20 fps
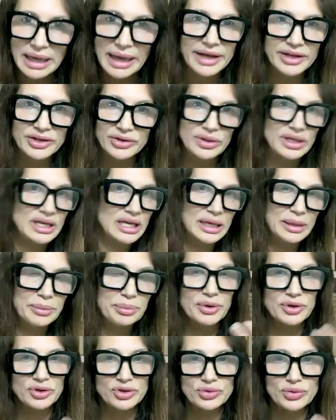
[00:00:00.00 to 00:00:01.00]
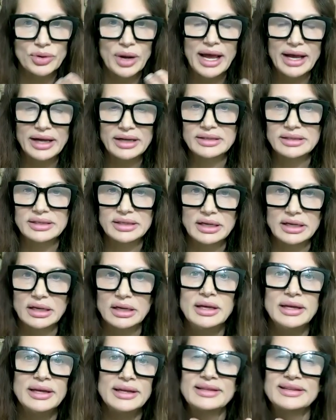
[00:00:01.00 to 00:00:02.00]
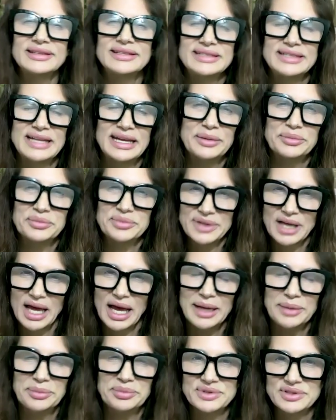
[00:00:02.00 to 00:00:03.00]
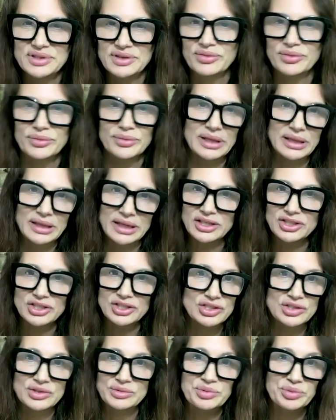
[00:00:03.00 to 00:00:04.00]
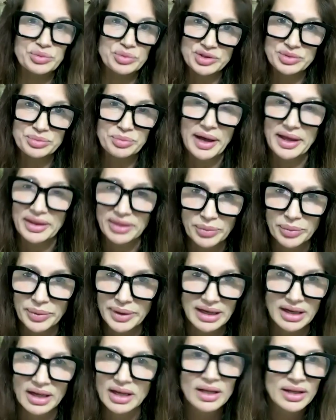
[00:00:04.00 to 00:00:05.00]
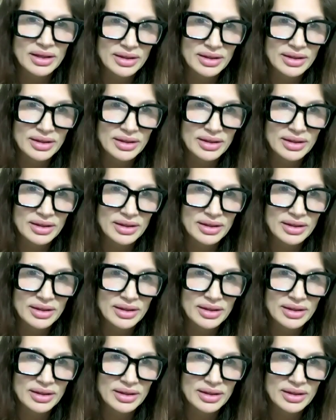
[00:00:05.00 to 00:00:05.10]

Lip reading: and you keep attracting the same types of relationships, which by the way,